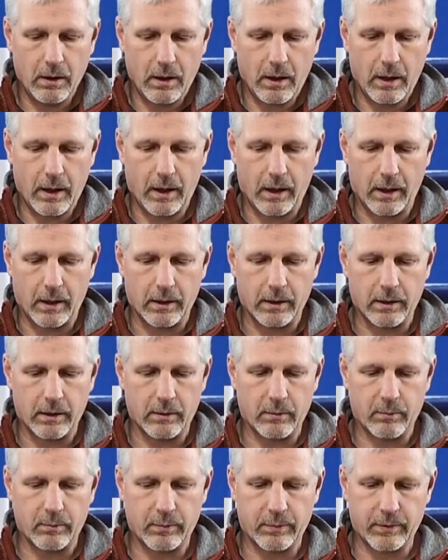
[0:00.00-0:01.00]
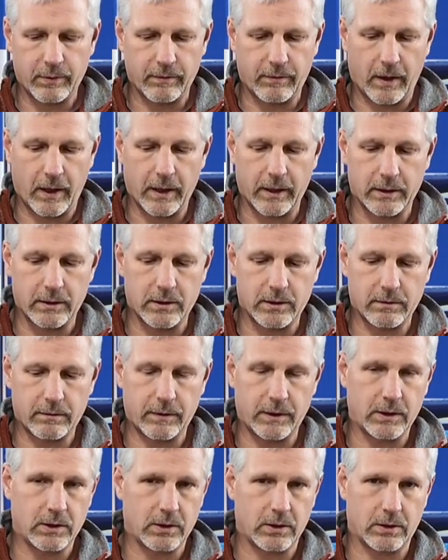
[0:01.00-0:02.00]
and provides
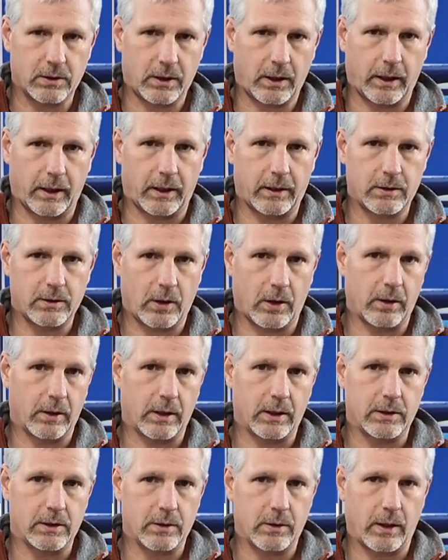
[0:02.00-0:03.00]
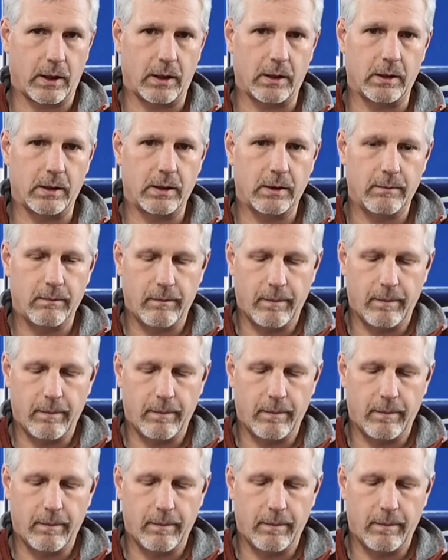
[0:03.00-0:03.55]
features like target trend,